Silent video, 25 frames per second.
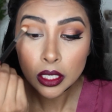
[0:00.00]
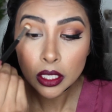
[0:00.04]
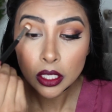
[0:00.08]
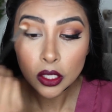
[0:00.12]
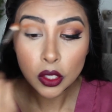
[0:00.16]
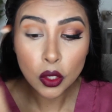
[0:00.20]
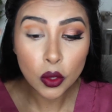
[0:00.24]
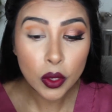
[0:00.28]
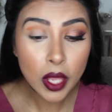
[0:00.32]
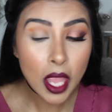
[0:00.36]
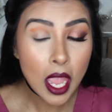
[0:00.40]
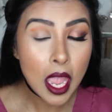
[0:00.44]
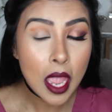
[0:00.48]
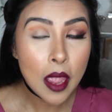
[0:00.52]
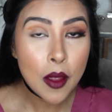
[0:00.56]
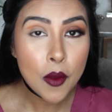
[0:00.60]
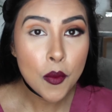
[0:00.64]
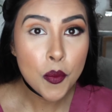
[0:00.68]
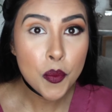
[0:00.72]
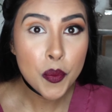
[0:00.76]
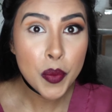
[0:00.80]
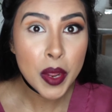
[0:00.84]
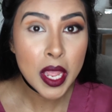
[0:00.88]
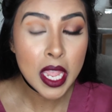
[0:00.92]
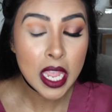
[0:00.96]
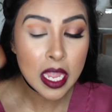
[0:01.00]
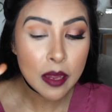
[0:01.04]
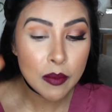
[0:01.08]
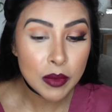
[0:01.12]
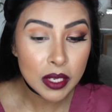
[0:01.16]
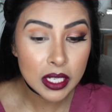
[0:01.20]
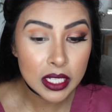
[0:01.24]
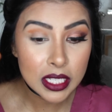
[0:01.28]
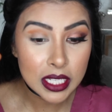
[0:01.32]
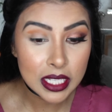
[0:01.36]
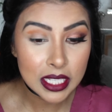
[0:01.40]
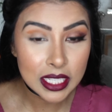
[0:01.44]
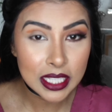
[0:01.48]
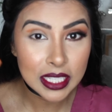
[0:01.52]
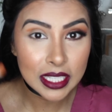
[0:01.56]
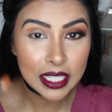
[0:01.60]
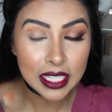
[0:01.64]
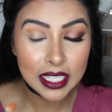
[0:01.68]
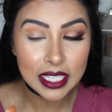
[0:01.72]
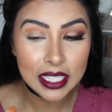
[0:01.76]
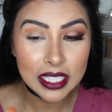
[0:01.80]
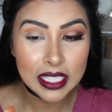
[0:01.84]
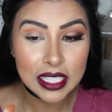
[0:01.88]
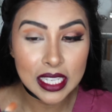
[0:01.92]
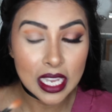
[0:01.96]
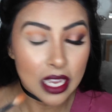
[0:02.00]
Look how pigmented it is.